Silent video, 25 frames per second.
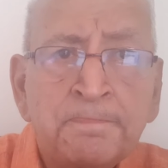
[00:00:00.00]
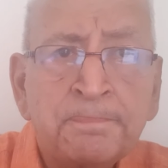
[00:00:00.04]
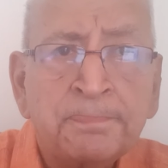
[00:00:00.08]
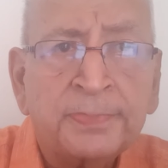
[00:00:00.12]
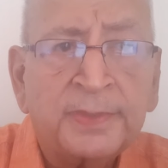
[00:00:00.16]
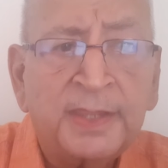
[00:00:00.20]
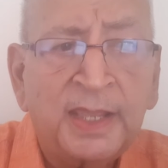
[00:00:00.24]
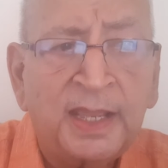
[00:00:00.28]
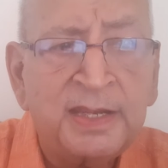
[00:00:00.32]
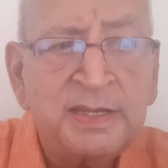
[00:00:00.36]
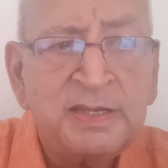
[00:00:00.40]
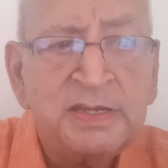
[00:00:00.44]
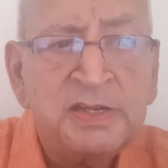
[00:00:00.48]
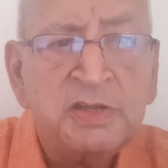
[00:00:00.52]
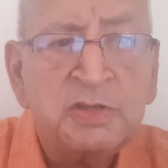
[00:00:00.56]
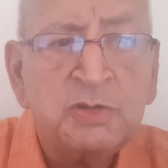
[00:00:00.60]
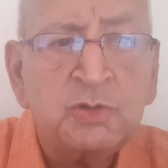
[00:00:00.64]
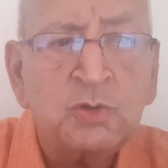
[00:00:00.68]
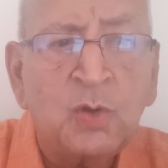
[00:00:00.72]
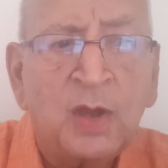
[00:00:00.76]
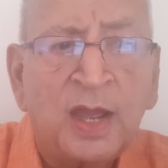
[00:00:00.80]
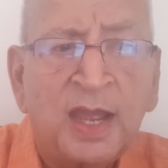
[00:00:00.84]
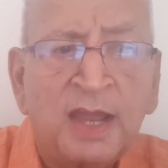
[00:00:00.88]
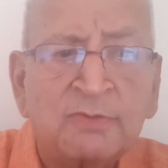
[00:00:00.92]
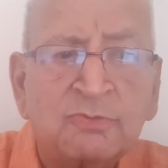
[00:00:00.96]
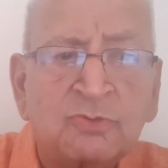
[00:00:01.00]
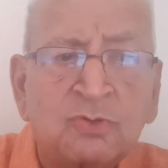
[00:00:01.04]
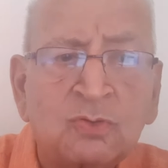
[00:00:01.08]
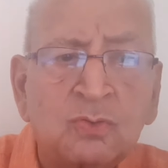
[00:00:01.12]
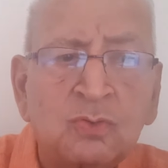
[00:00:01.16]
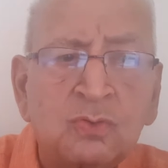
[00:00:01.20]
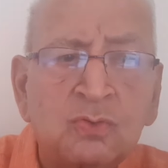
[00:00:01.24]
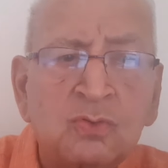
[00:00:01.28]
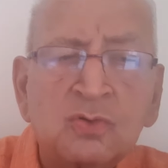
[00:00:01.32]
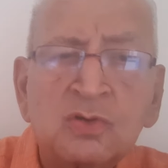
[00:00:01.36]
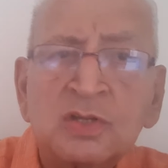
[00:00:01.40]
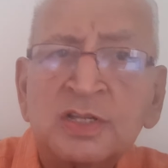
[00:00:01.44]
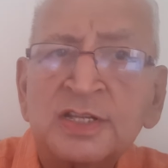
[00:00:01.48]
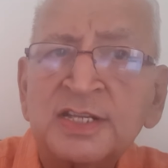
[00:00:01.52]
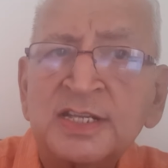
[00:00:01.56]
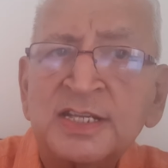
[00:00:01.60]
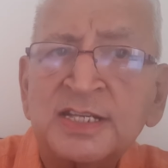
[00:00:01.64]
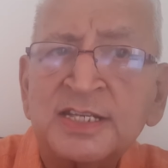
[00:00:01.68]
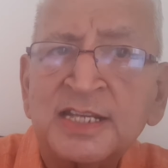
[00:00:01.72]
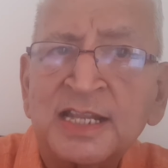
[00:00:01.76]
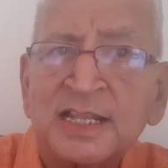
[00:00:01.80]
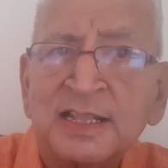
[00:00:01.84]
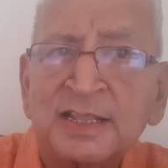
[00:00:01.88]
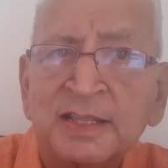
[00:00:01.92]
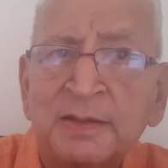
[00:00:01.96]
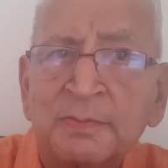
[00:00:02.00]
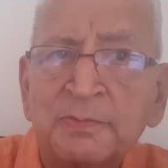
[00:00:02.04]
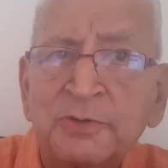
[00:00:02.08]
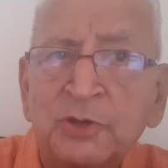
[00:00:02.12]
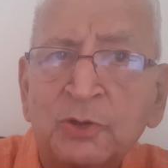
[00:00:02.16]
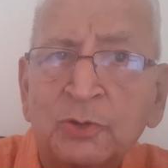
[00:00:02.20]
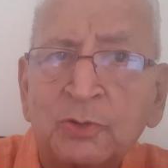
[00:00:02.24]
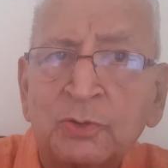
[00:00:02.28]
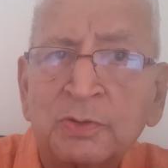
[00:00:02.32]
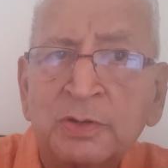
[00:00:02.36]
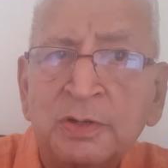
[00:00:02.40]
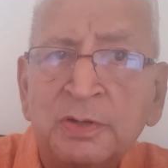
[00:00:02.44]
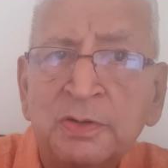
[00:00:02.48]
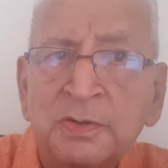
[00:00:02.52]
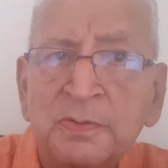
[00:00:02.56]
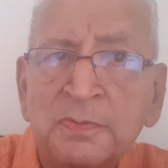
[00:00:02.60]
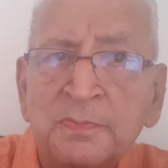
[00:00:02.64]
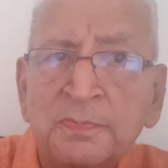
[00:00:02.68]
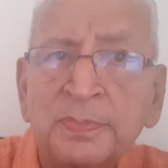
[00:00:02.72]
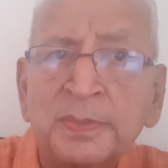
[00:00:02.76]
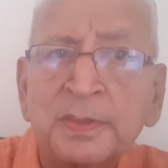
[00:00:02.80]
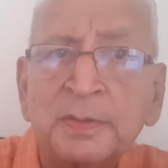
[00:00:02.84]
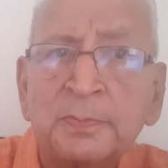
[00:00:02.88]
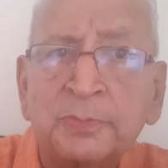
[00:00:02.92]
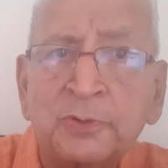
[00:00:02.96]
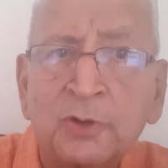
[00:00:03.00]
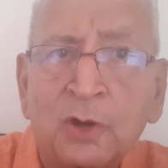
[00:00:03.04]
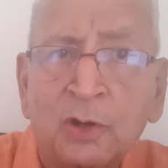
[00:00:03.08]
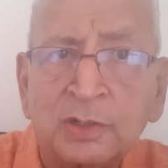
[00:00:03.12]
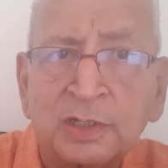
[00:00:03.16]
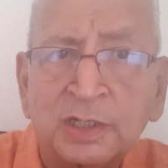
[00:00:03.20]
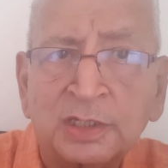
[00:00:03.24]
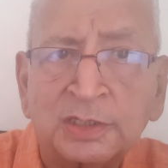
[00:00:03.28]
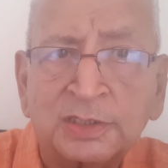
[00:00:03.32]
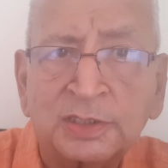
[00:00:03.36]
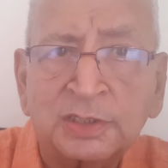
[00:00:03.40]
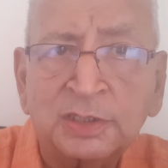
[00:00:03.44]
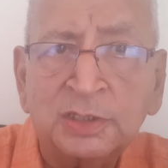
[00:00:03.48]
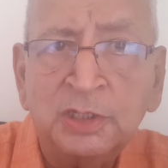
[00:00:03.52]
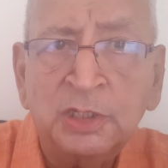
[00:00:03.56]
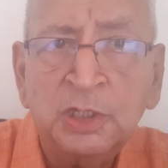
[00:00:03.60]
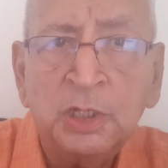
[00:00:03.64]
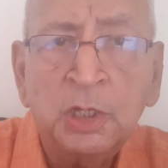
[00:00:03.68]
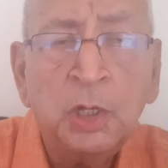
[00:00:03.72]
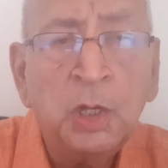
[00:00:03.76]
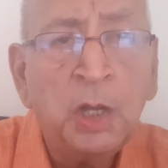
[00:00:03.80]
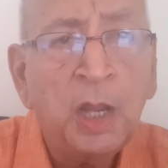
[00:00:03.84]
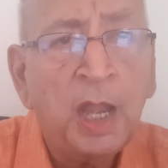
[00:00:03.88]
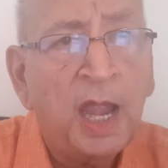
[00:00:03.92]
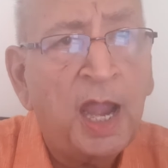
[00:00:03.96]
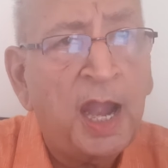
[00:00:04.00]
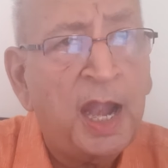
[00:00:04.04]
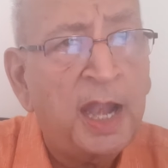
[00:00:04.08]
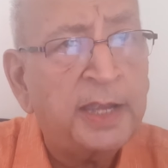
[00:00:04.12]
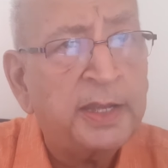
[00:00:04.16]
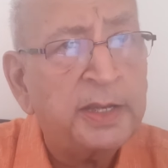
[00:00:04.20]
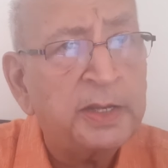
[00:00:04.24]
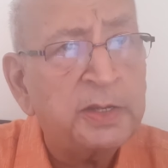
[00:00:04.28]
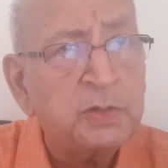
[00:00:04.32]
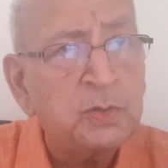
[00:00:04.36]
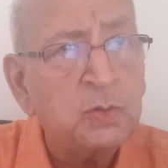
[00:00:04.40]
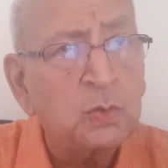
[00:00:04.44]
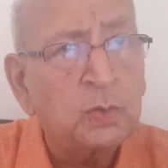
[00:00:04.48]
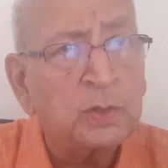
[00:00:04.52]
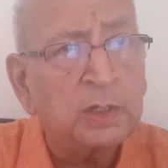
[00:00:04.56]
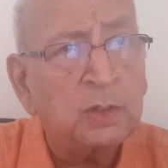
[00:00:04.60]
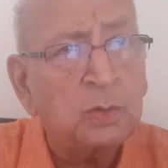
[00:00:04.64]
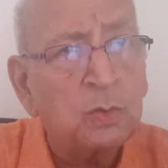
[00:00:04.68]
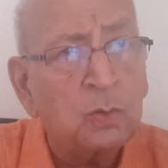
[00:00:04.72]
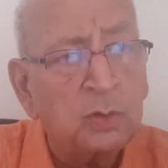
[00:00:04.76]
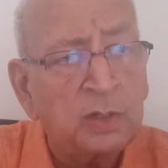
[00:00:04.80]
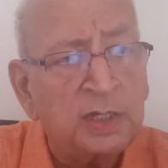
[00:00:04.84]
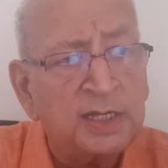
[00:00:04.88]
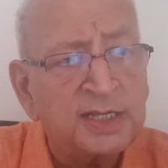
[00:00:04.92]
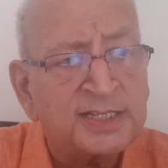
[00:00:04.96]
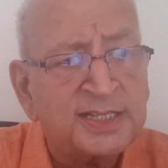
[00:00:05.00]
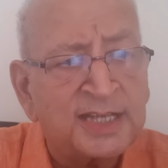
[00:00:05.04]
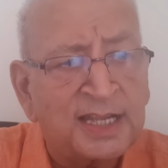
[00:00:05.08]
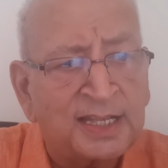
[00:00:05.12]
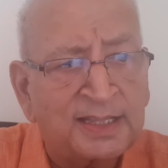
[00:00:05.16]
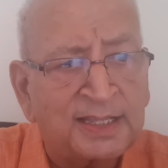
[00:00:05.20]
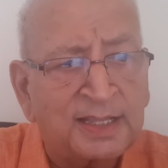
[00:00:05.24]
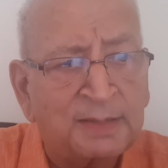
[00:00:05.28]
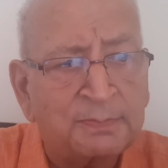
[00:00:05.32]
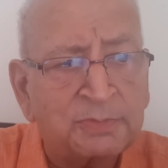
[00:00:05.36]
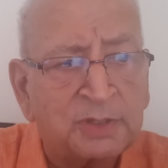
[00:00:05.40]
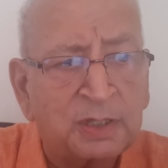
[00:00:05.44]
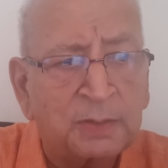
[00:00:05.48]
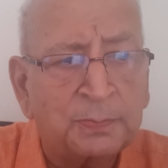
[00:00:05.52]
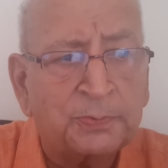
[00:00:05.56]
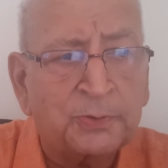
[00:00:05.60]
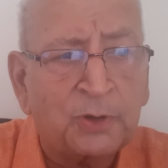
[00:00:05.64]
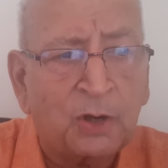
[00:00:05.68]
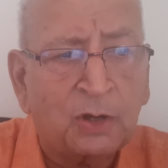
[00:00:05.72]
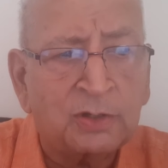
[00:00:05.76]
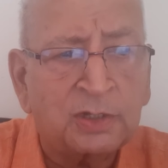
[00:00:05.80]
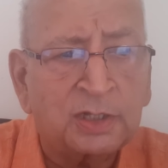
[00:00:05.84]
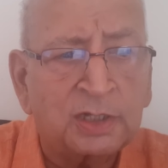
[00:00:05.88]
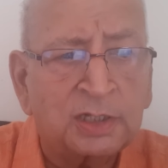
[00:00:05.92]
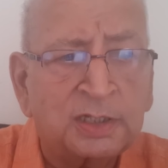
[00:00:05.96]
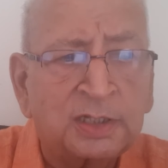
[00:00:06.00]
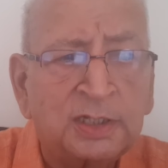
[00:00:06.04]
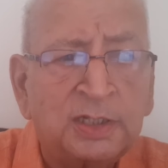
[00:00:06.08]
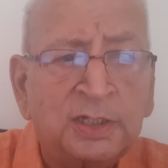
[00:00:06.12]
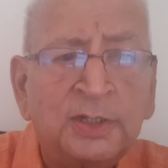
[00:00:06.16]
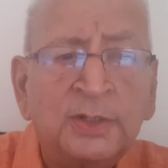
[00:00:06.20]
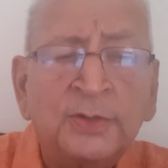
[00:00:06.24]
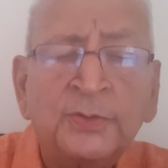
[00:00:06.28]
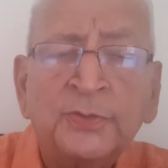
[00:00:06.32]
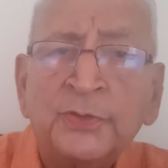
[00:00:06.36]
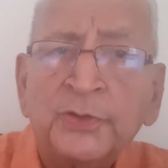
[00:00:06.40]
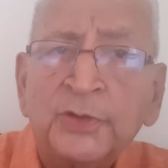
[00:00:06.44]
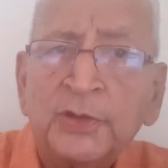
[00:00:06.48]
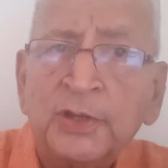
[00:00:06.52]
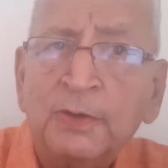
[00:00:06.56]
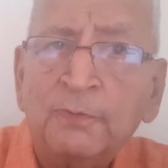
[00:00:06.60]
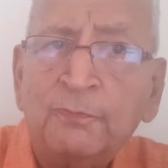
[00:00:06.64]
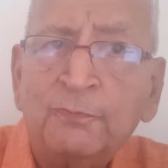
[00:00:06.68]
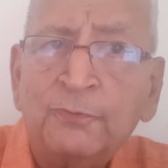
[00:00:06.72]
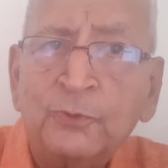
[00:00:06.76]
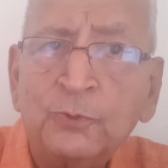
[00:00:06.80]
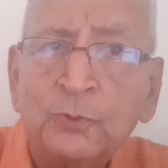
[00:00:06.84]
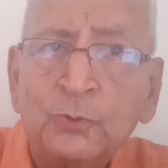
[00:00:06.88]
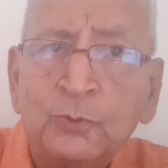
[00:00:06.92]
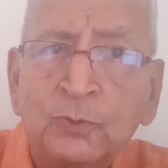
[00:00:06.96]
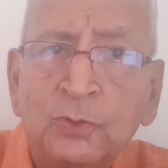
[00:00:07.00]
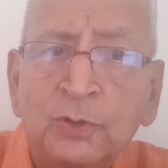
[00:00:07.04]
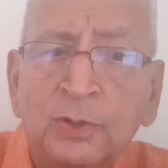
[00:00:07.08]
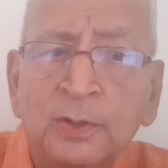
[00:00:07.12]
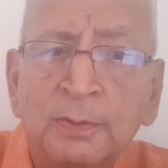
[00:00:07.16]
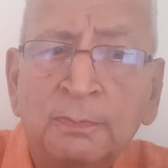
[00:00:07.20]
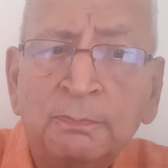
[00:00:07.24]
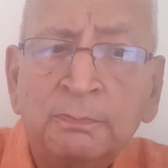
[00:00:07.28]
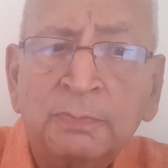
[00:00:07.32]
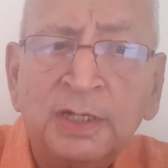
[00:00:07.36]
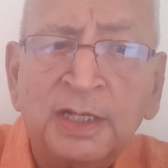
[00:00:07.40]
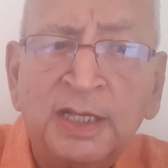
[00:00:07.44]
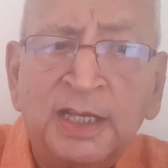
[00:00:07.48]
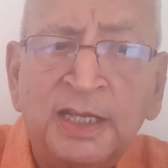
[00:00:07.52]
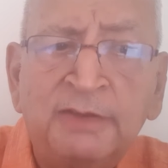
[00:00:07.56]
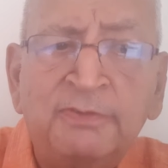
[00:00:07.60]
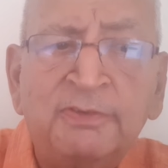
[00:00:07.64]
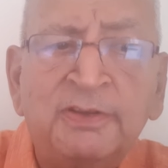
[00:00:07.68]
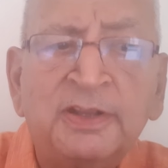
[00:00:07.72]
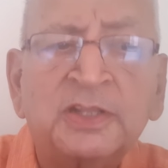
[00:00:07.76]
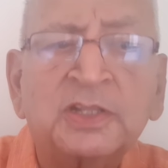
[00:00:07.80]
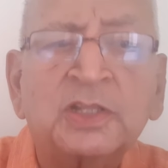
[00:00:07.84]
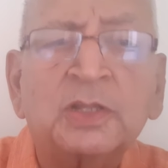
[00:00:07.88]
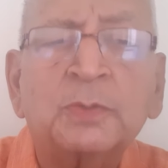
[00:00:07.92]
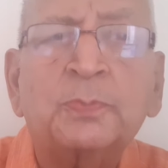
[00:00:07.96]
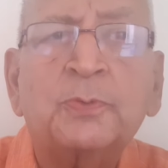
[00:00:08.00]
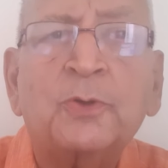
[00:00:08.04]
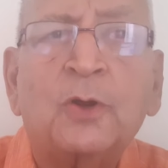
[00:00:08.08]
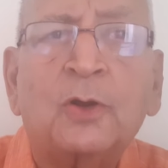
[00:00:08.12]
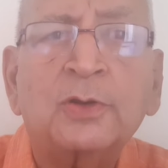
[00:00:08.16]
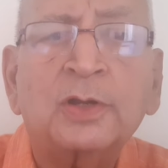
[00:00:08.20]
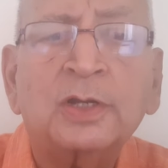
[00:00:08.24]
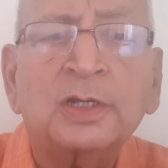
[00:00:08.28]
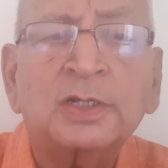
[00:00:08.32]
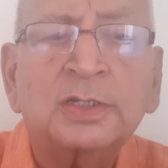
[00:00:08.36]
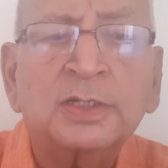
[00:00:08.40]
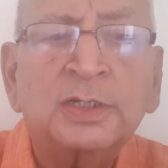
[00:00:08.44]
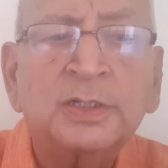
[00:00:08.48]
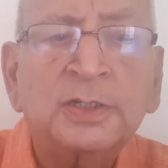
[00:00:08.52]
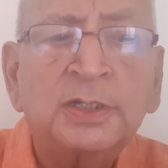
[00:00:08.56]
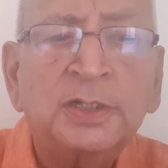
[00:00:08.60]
Then you have to sell them your product. And you can only sell them the product if you believe in the product.